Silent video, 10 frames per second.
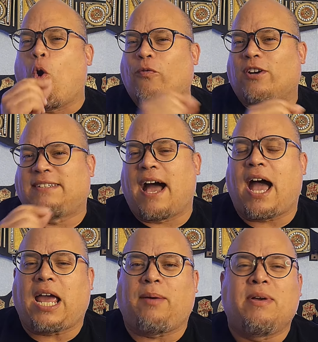Over
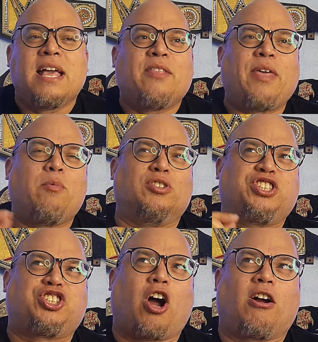time, they will
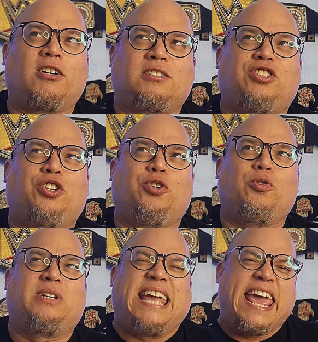start
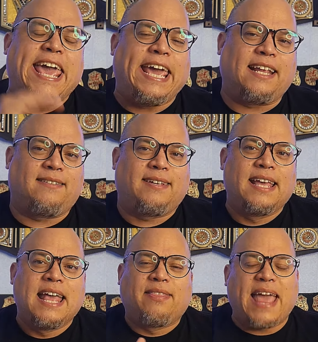to hint
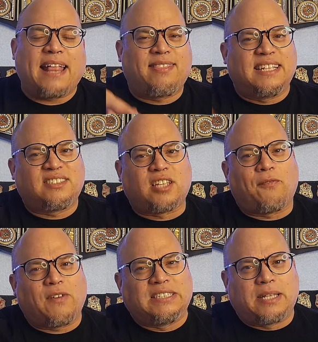that this
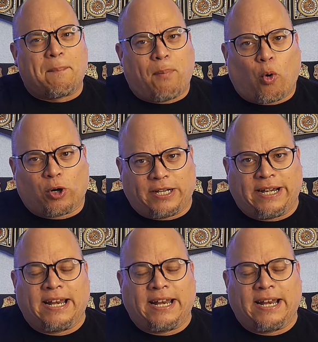stuff is important.